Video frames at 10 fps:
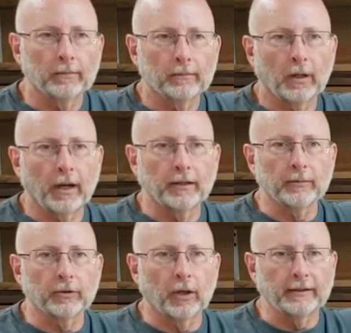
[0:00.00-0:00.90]
items
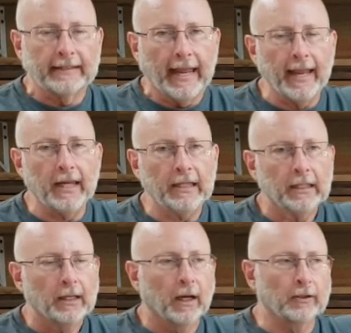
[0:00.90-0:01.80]
a day,
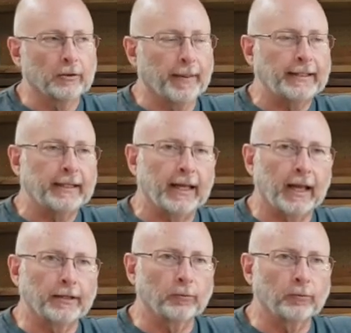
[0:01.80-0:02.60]
depending on